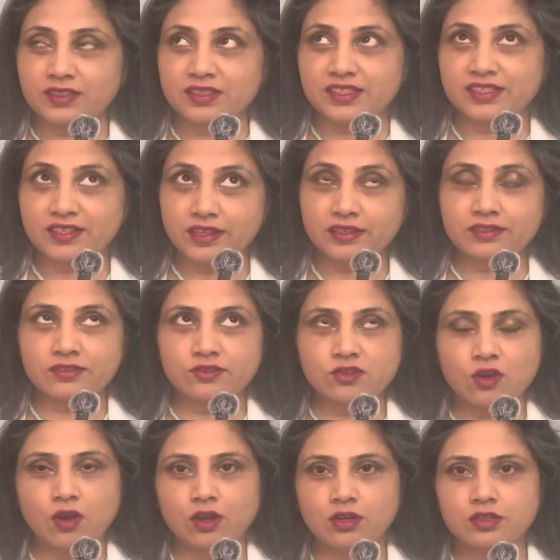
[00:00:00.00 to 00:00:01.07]

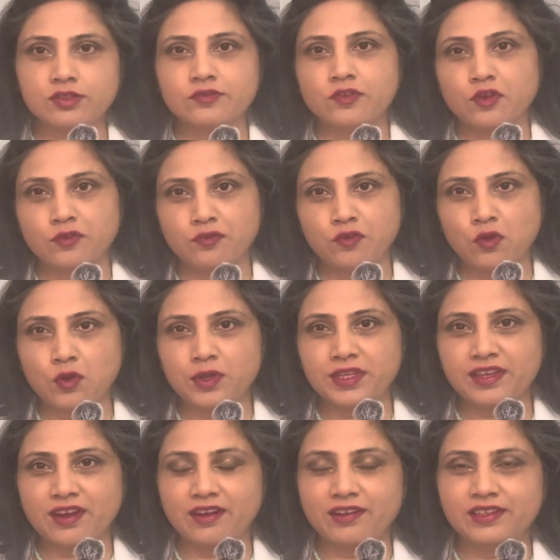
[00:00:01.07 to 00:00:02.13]
$6 for 4
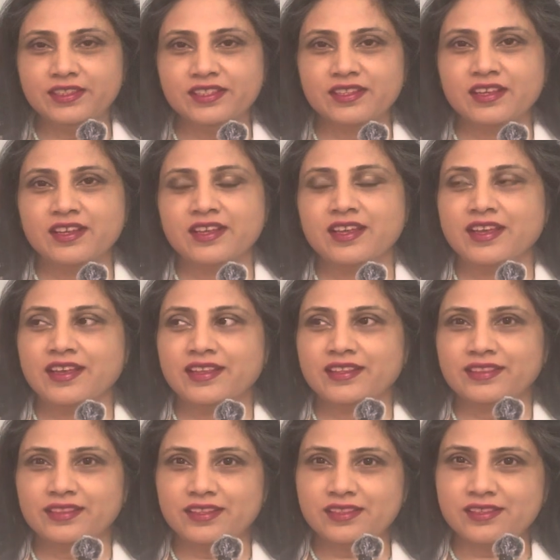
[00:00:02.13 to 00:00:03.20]
yards.
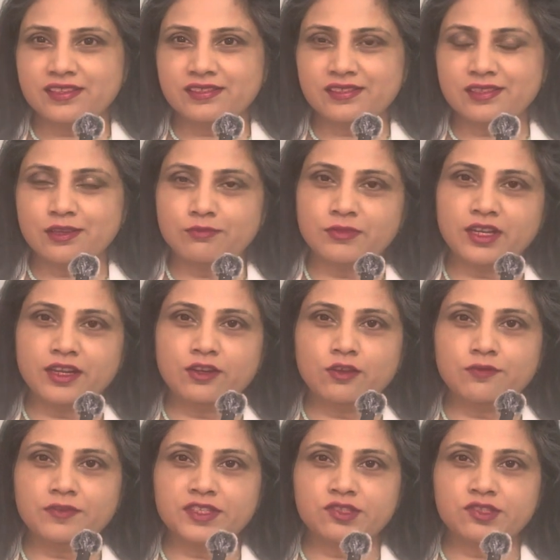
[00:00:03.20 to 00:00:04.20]
This is some kind of a